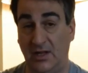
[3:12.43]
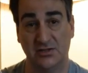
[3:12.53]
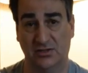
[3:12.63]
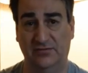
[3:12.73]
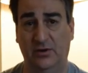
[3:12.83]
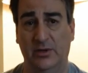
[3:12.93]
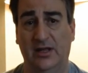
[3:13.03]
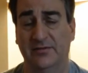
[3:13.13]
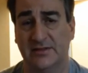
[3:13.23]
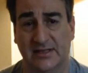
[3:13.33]
So far we
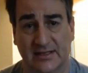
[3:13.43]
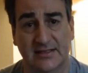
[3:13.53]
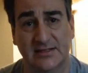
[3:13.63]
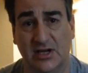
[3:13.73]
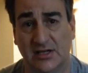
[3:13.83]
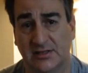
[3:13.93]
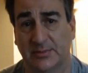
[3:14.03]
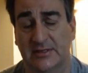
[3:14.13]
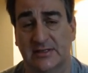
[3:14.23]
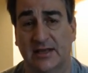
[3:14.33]
love this thing. This is awesome.
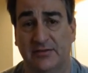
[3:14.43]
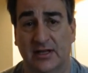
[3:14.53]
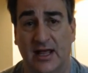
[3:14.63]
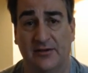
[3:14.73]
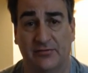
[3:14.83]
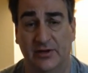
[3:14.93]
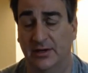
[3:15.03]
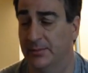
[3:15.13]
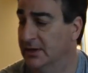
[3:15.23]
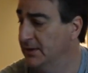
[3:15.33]
This is giving you a lot of
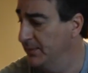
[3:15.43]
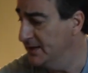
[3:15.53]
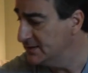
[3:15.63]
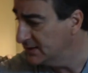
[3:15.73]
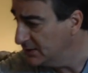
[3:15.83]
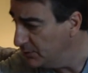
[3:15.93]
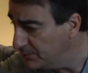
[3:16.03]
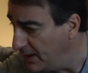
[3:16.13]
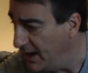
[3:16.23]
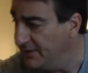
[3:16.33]
freedom. Basically with
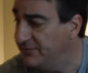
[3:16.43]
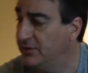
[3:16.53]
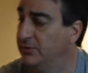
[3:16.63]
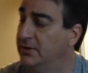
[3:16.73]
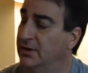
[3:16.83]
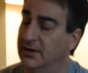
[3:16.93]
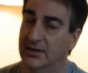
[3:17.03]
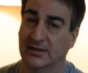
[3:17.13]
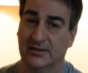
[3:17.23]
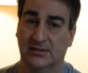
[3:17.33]
my iPhone,
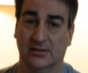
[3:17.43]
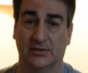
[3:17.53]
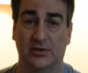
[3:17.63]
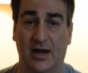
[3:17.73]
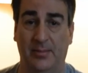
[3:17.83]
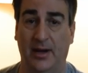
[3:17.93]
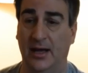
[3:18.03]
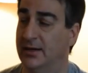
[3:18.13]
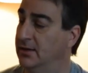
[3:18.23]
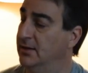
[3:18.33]
this little
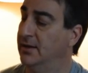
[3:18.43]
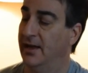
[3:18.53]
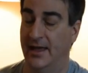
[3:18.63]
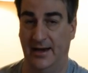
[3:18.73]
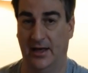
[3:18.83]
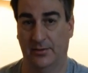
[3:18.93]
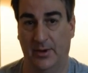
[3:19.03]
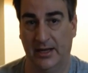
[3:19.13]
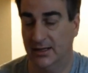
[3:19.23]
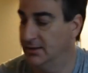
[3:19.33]
tripod, and now the
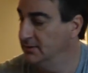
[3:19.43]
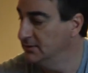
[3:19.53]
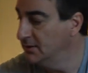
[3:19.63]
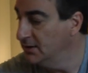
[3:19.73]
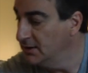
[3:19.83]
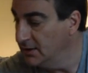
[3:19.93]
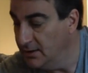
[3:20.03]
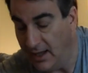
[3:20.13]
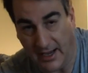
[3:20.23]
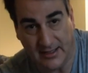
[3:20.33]
mic,
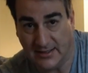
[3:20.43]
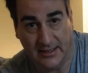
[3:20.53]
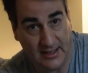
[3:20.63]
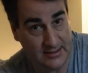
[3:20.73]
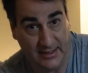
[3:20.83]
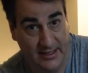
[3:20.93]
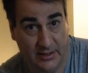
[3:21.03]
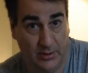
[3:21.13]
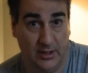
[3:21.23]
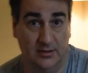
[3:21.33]
I can take that thing
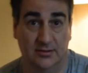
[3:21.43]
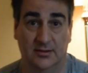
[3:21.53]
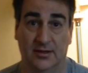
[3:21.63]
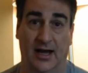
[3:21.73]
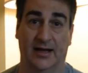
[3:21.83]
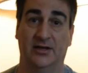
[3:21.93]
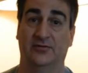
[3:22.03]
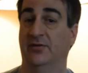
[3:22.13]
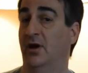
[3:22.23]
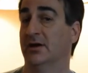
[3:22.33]
anywhere. I can do
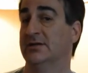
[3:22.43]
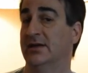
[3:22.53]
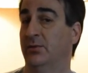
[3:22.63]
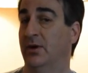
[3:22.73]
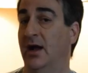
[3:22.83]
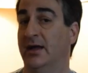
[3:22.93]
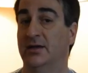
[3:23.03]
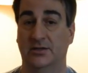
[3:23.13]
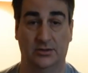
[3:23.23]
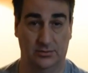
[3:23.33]
vlogs anywhere, I
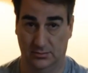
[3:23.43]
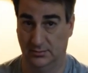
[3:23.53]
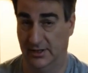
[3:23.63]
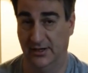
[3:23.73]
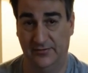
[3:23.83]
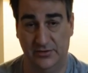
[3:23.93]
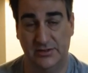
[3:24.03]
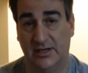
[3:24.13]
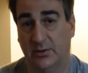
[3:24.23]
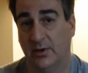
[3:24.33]
can do
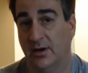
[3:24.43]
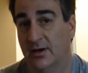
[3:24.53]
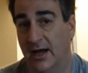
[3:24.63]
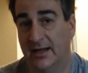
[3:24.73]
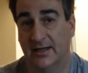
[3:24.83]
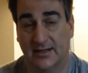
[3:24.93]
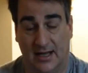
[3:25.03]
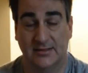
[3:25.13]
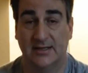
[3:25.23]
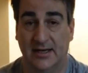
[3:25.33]
interviews anywhere, I can get
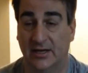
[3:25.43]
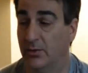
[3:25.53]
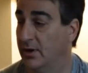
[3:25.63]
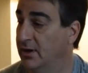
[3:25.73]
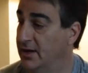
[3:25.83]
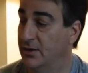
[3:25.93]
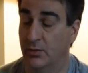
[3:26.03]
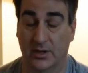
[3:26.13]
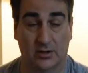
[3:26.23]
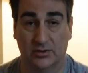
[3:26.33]
content anywhere
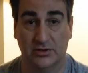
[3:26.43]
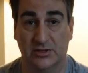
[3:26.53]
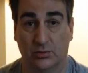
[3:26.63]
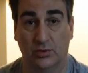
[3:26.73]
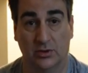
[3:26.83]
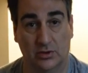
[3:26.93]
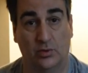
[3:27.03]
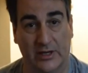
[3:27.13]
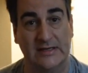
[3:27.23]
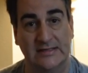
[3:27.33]
with just a real
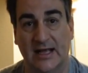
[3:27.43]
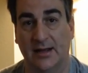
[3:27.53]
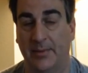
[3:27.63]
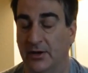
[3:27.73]
quick setup.